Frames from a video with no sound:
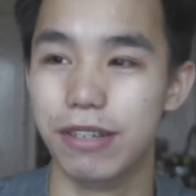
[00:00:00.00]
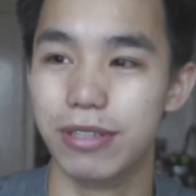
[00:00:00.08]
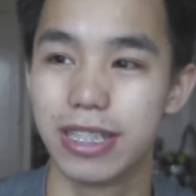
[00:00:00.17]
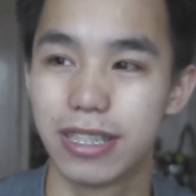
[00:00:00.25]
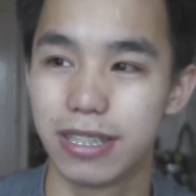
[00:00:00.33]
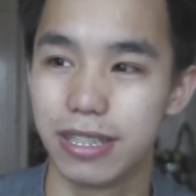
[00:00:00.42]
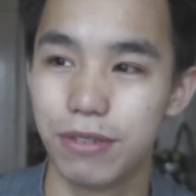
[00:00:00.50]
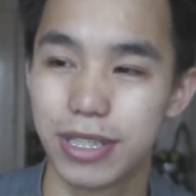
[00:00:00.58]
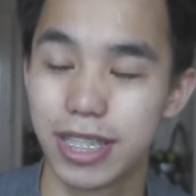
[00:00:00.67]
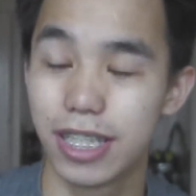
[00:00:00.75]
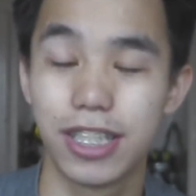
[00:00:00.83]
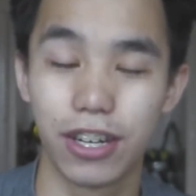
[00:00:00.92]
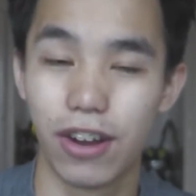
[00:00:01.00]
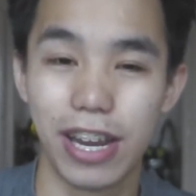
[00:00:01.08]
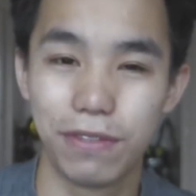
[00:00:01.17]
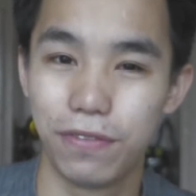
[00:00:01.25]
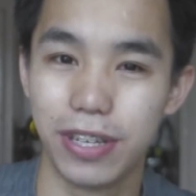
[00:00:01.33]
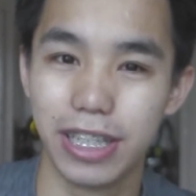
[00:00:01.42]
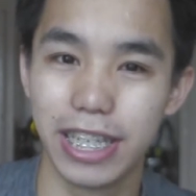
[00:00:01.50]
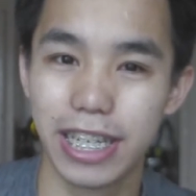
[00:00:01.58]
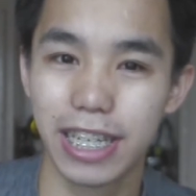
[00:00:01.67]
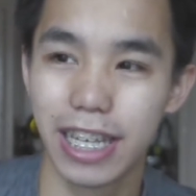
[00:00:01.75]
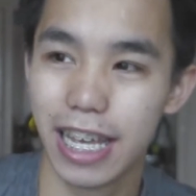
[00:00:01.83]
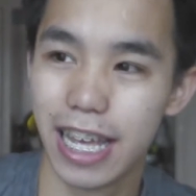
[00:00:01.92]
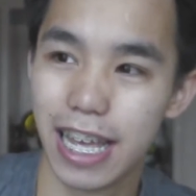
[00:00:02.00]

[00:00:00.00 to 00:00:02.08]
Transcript: It was such a great feeling.